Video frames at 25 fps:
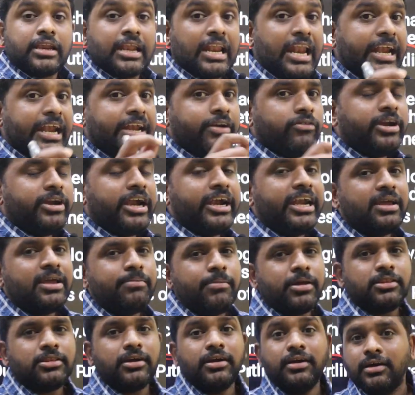Relative
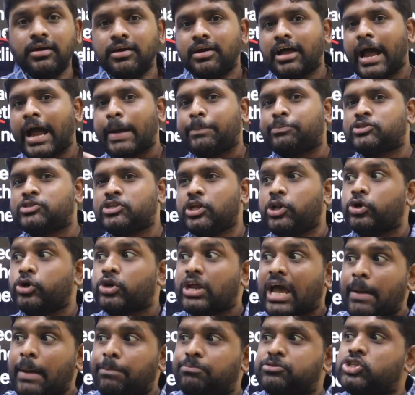dating method,
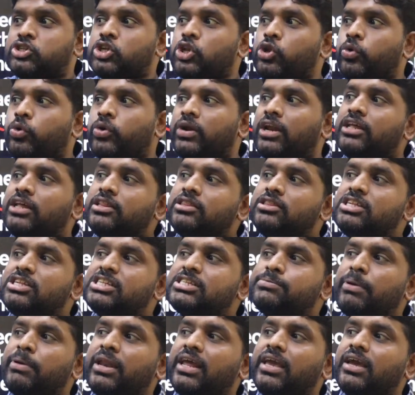absolutely
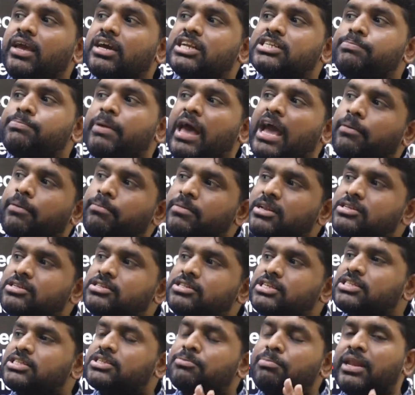this many years back
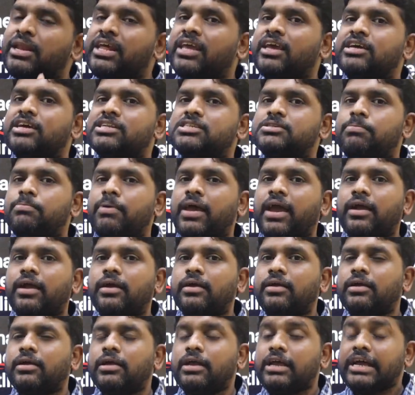means this many years
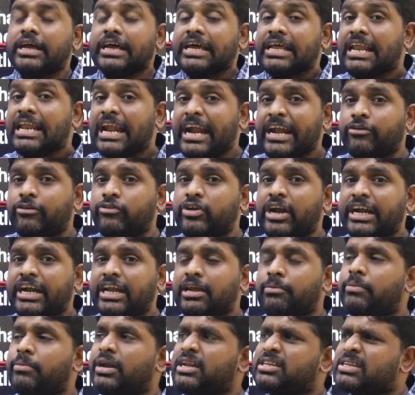back. Relative
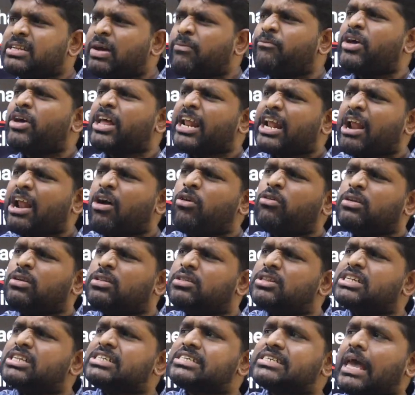dating means somewhere
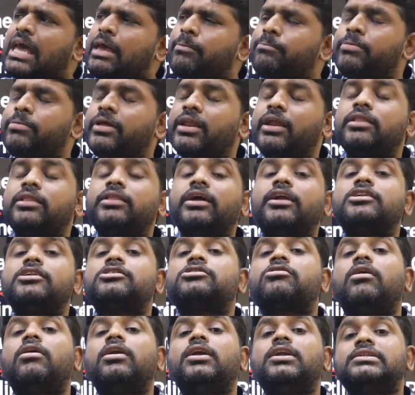around this time period, that
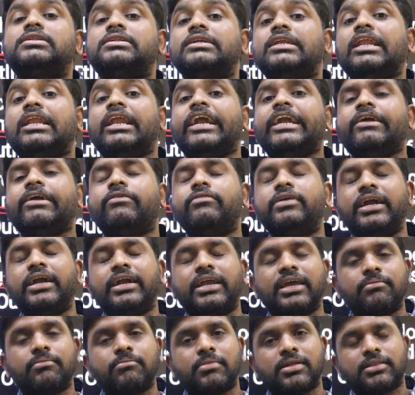is called as the relative
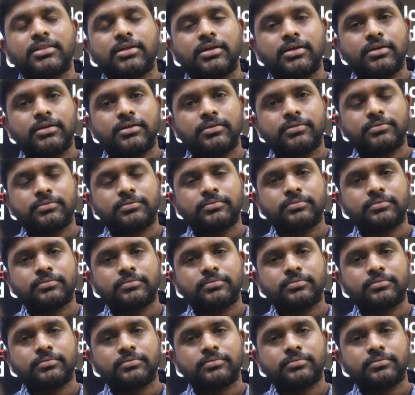dating method.